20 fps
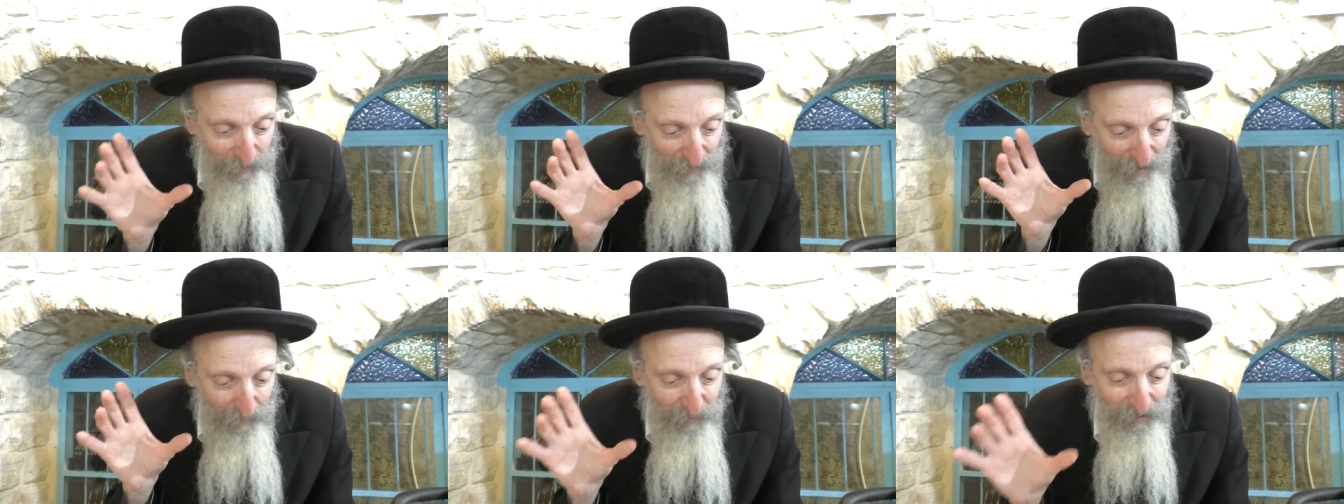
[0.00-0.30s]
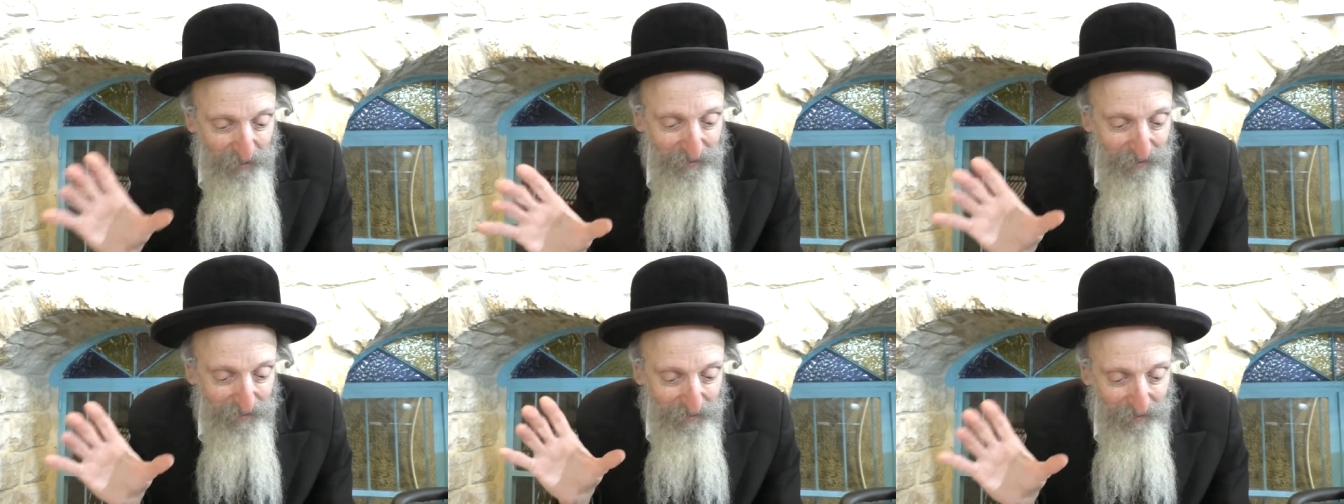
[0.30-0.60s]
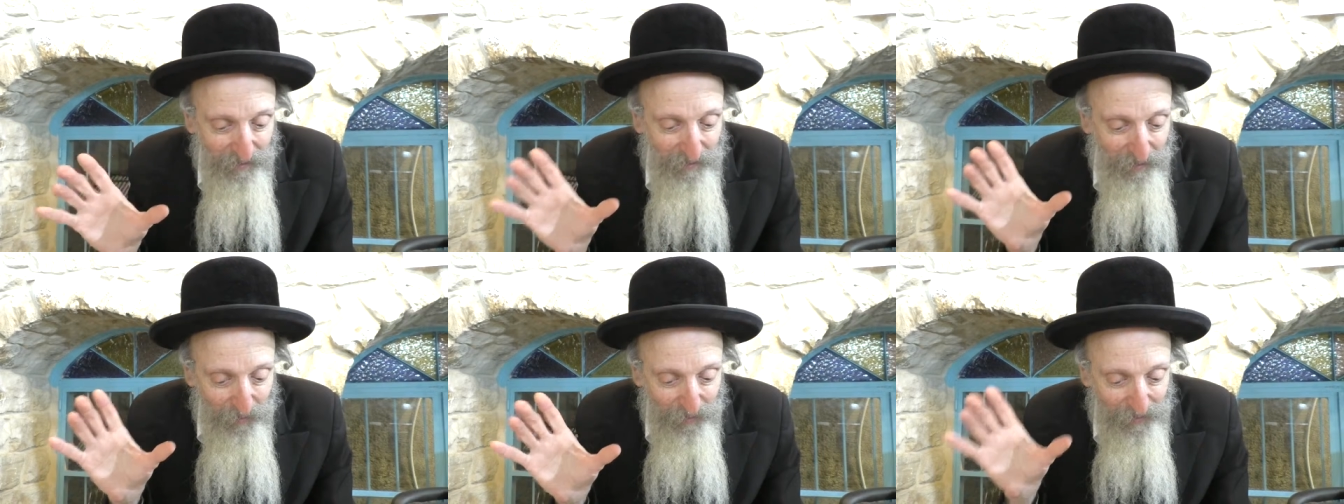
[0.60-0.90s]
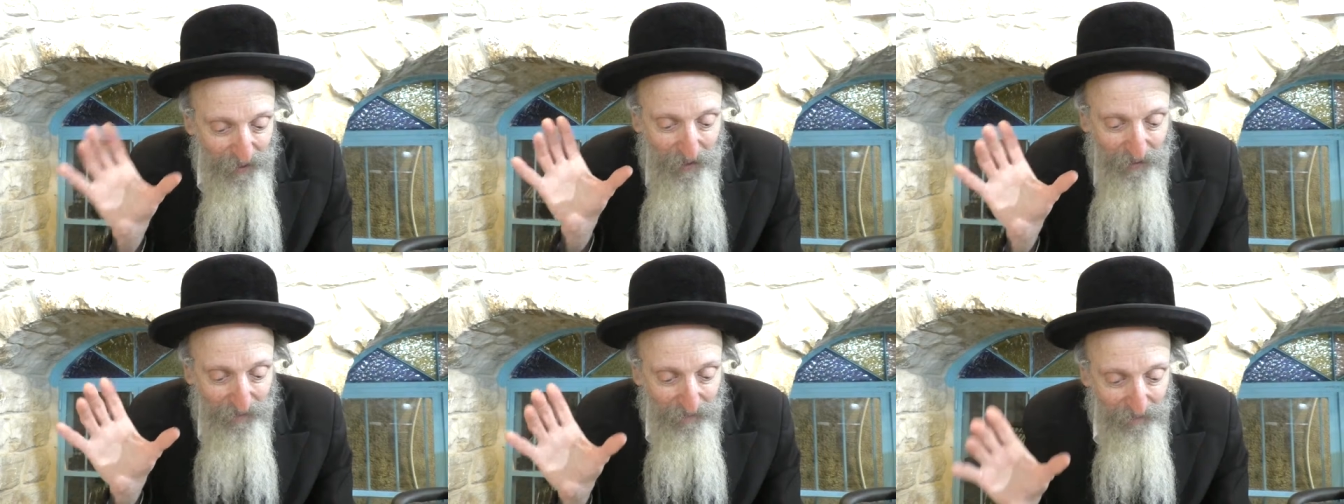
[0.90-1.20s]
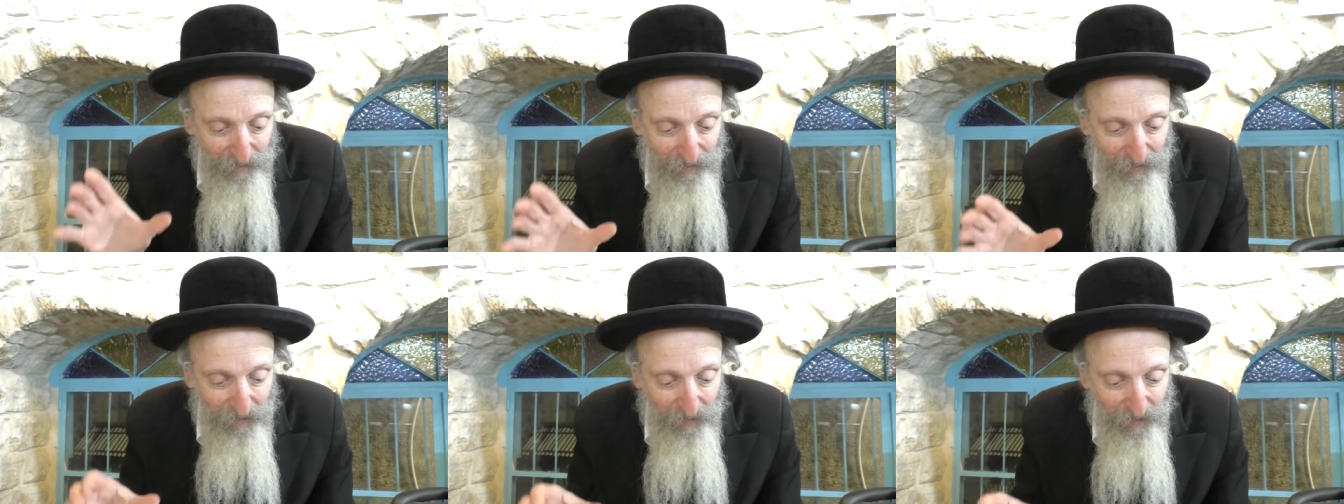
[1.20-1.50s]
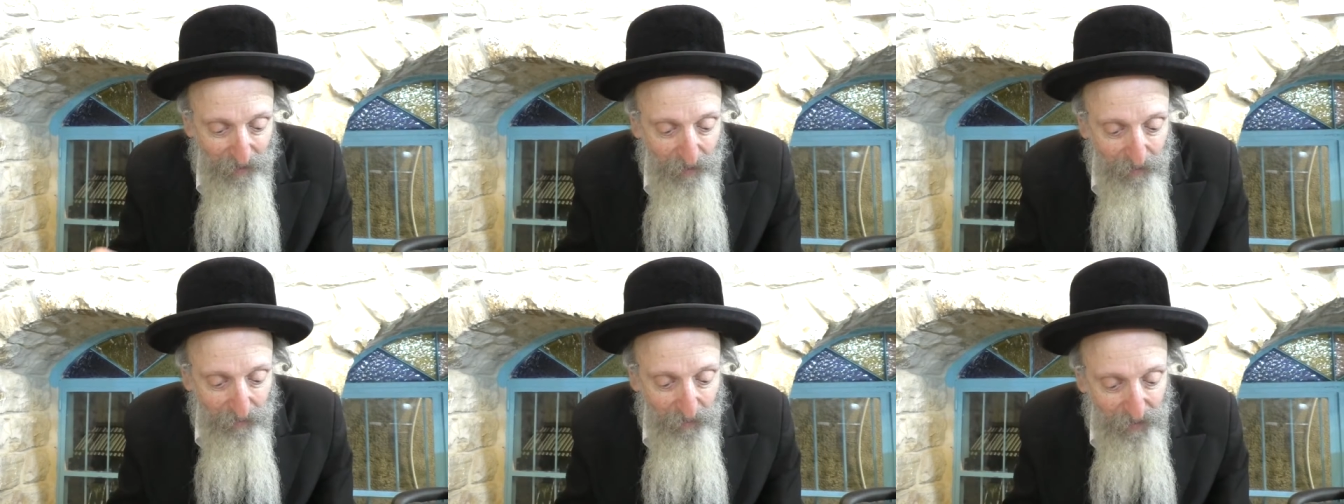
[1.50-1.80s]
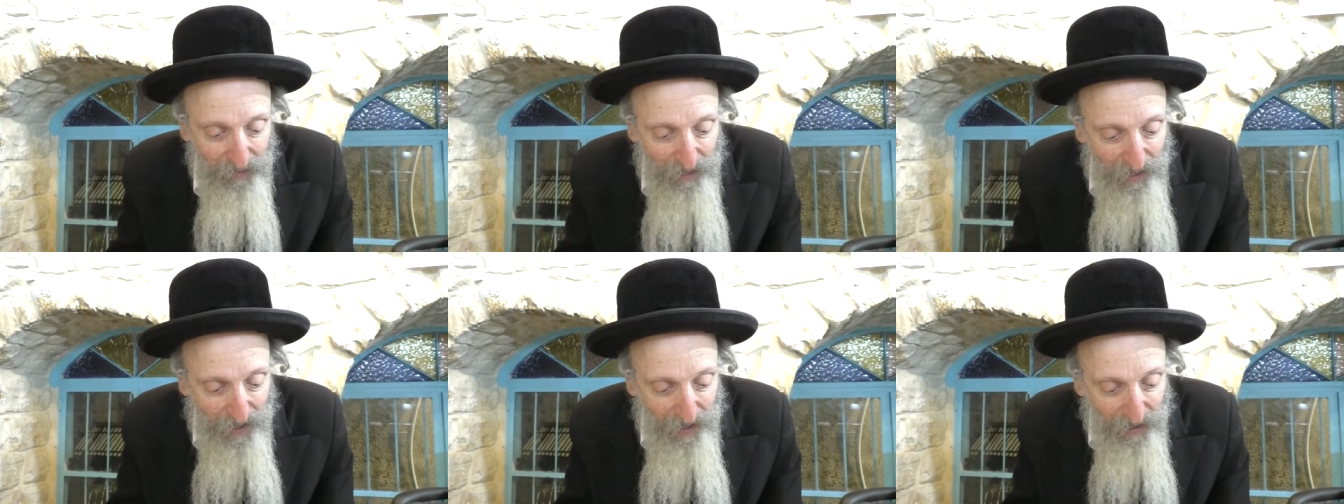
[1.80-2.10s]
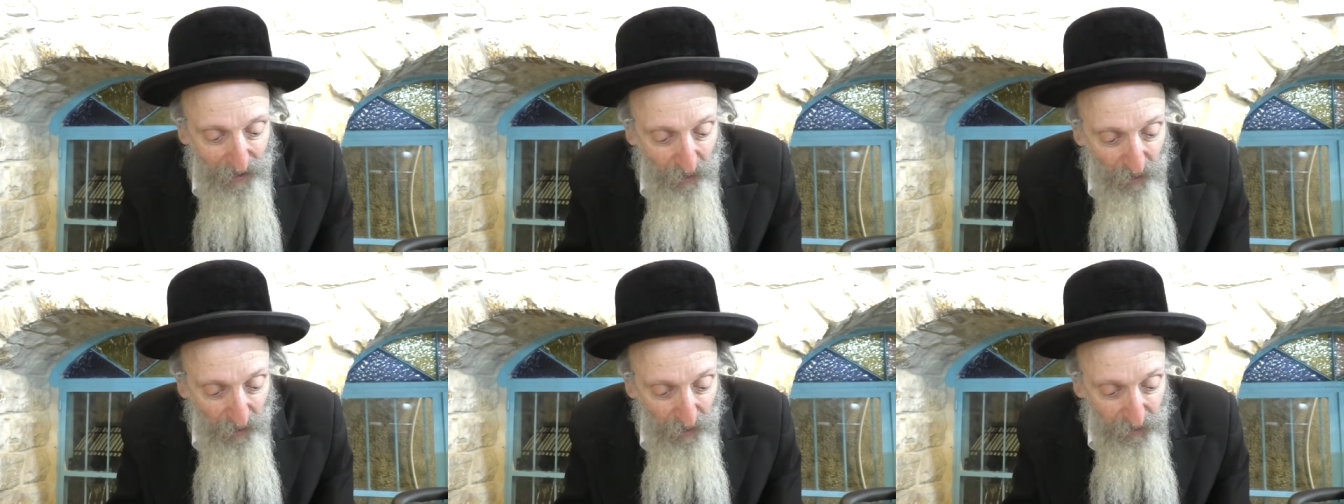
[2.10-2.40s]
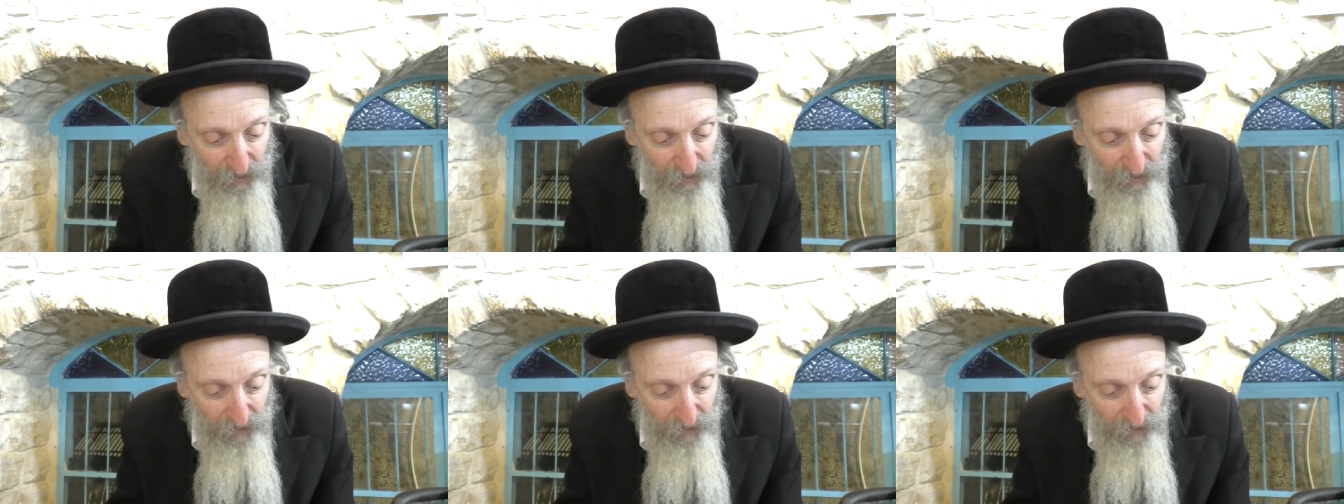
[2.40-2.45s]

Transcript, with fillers: Lamas, you know, ten. V'kach